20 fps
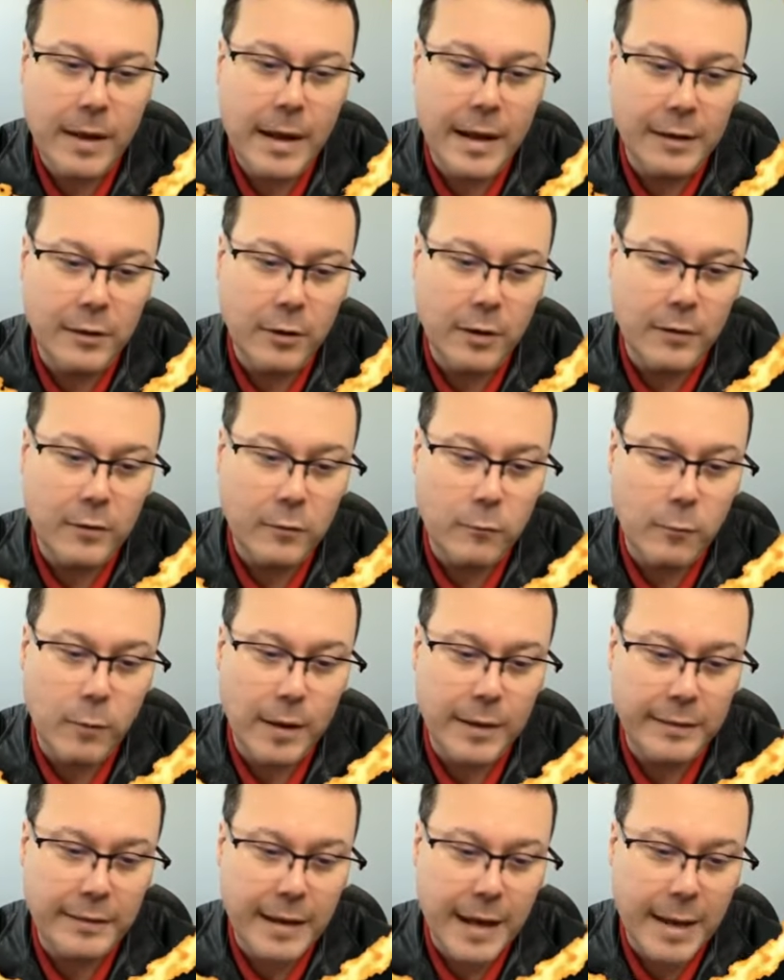I lost
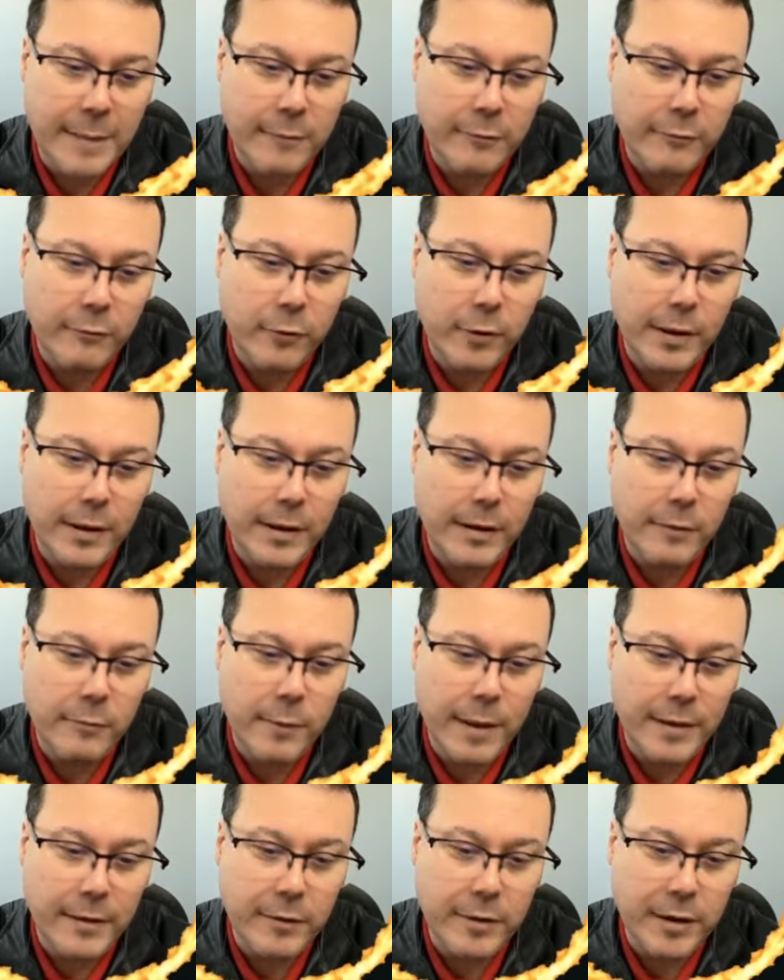1 time for a
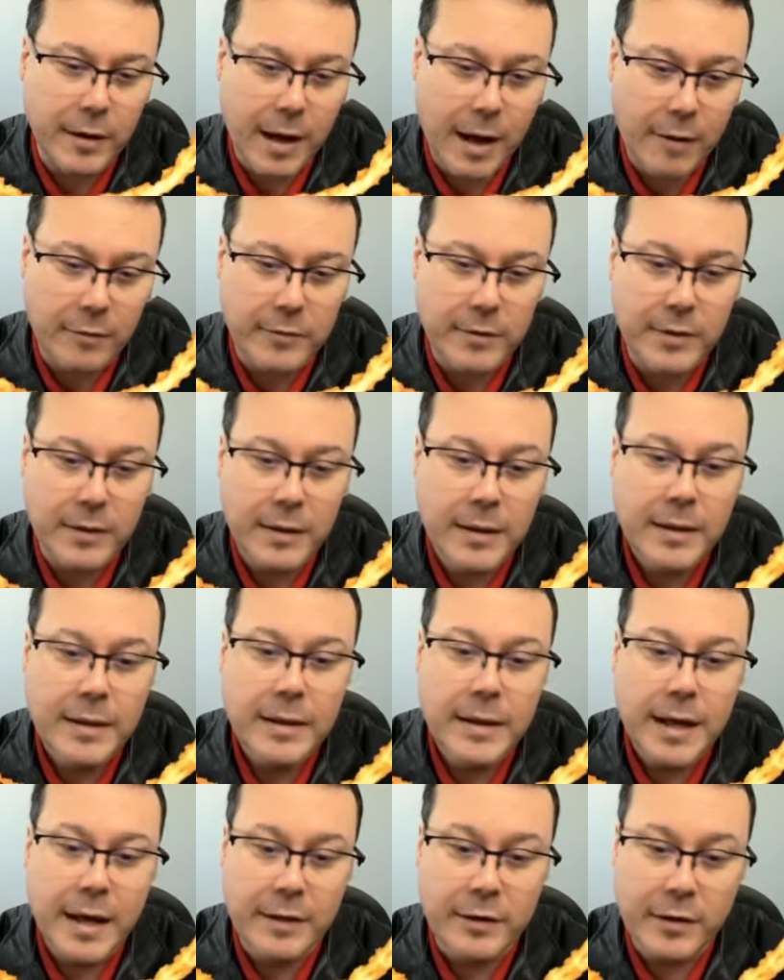random encounter,
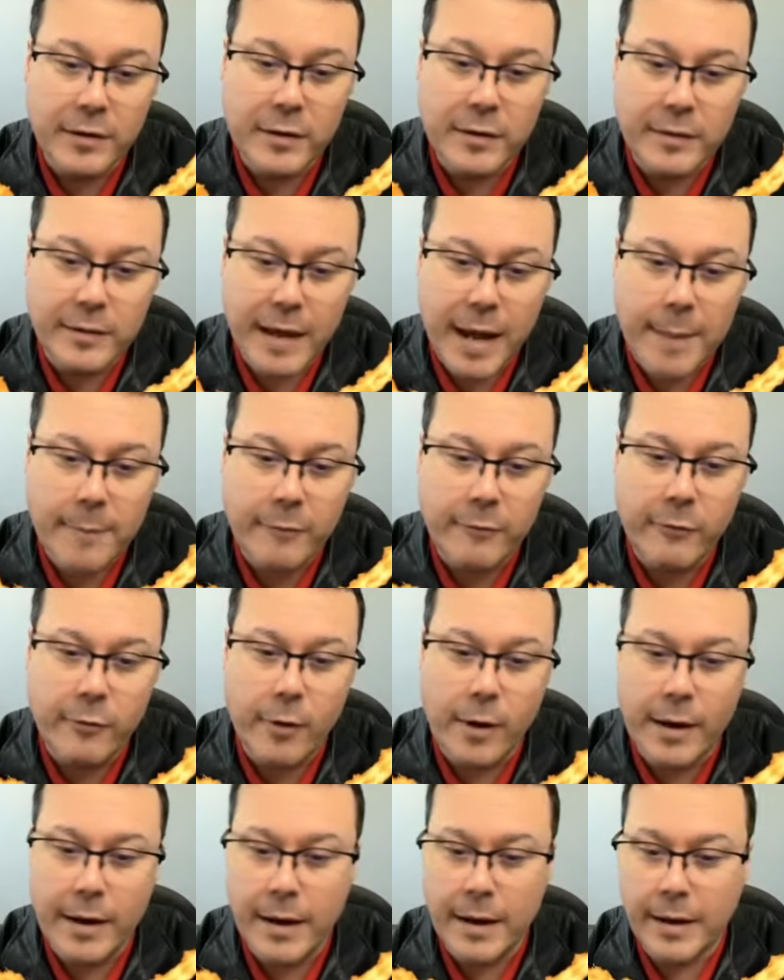another time
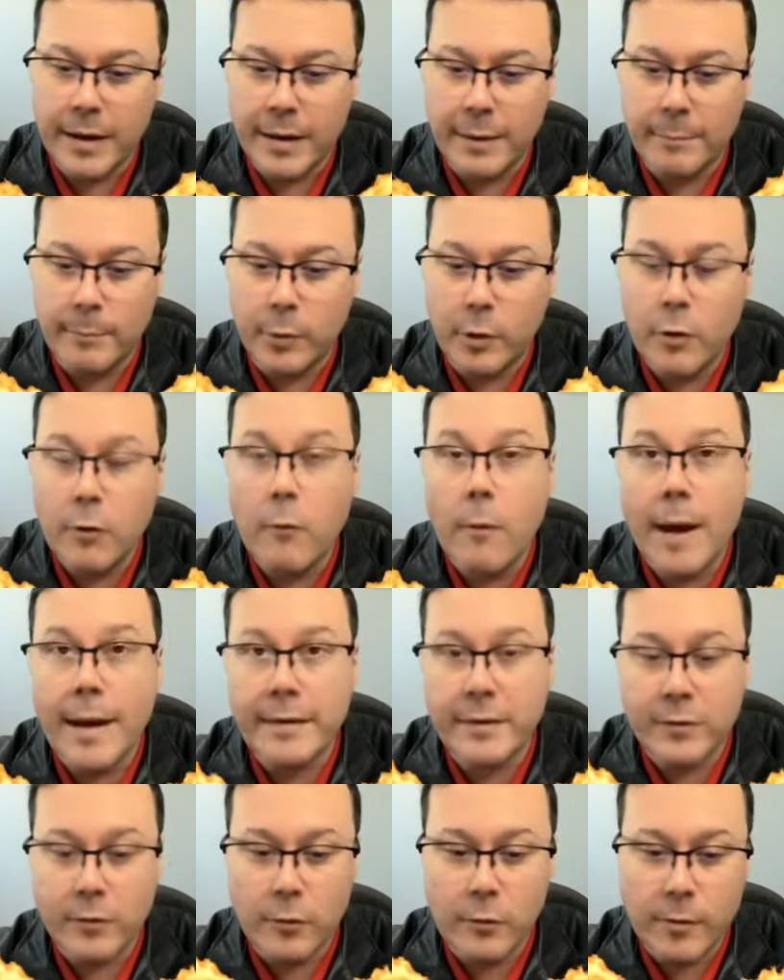for mono
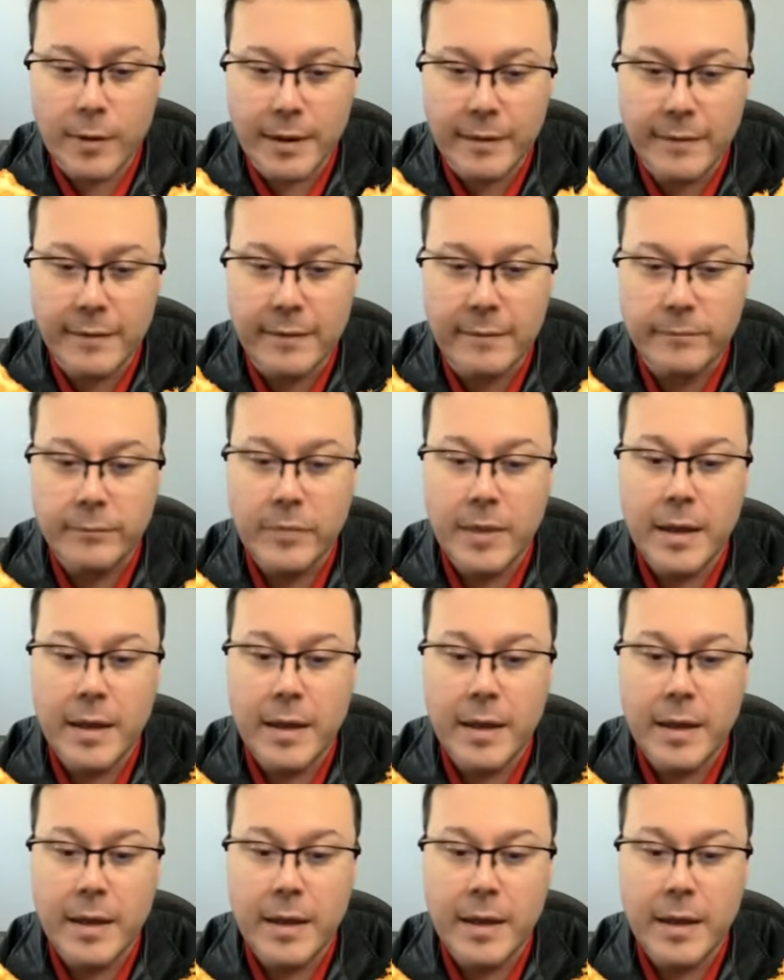white tokens,